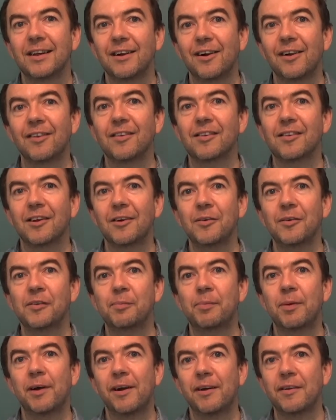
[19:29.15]
Also, as
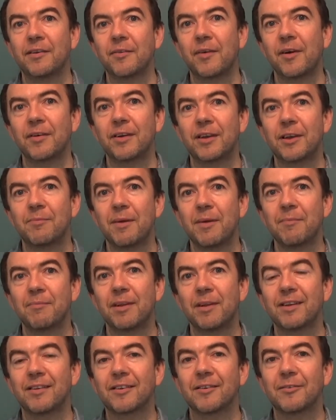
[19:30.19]
part of our
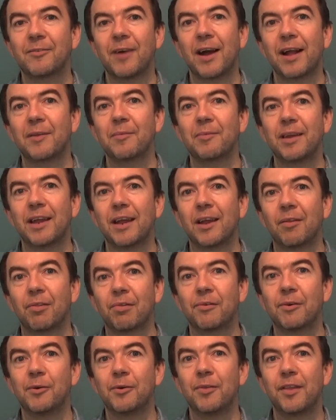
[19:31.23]
commitment to well-being
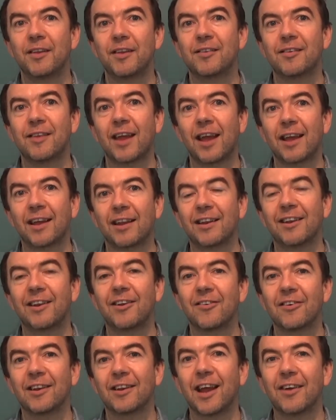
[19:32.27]
through this second
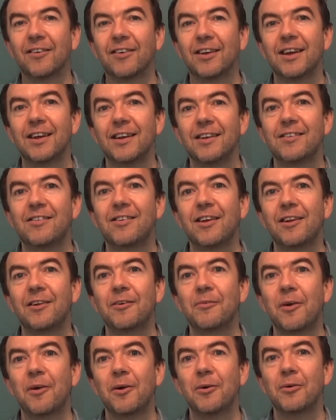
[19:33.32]
lockdown, Jill
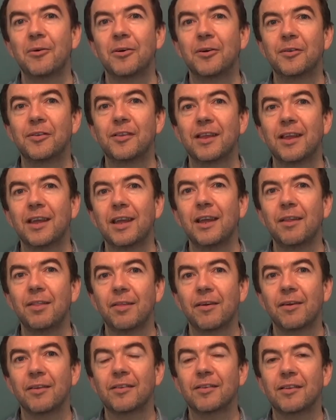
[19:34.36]
Rowe, who's the
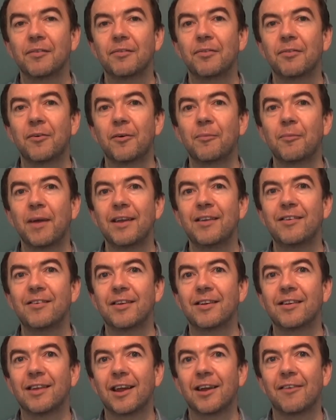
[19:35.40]
Ethos and
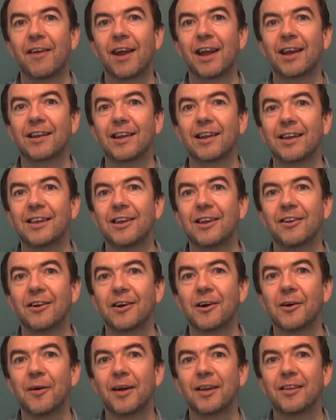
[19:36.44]
Formation Director here
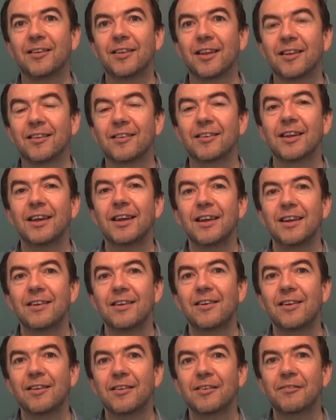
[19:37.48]
at Oasis,
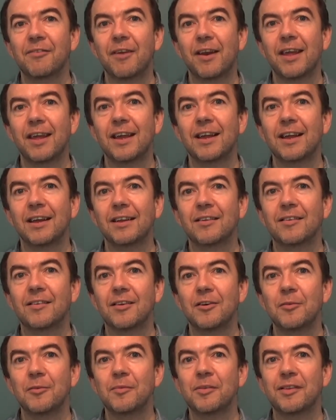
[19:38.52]
Jill's running a
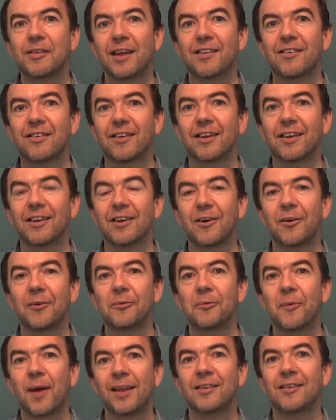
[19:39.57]
Zoom session
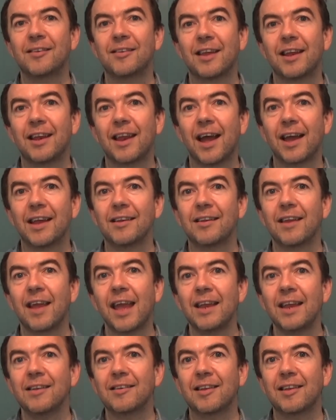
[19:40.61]
on Wednesday night,
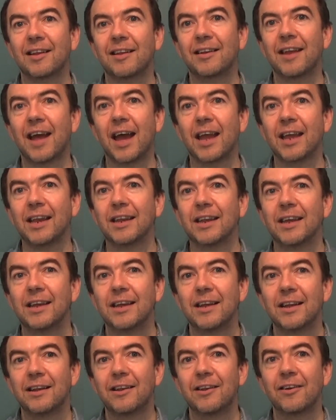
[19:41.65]
8 till 9,
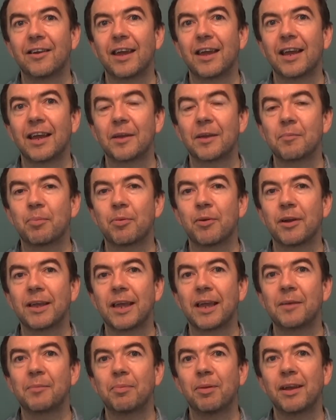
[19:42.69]
looking at
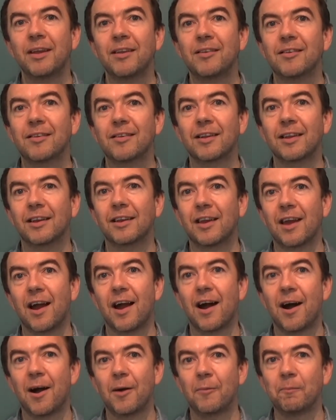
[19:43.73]
bringing peace and
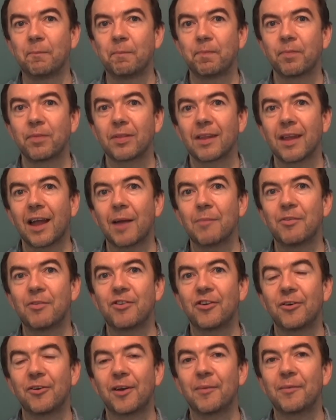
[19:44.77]
calm. I'm
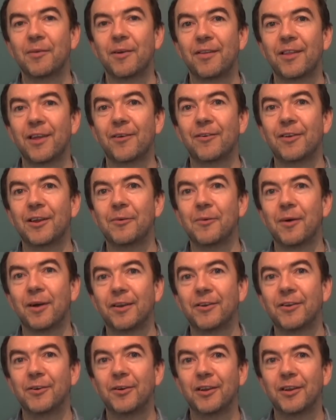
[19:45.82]
sure I'm not the only one
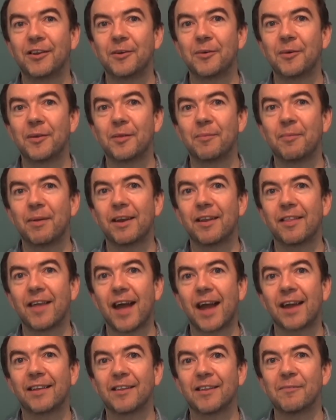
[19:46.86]
who could do with a bit of
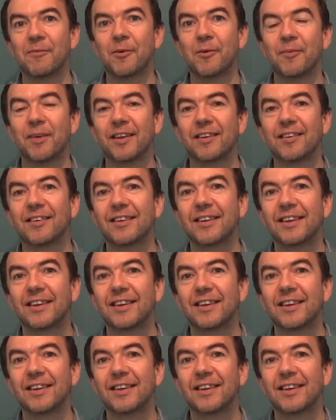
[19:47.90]
that at the moment.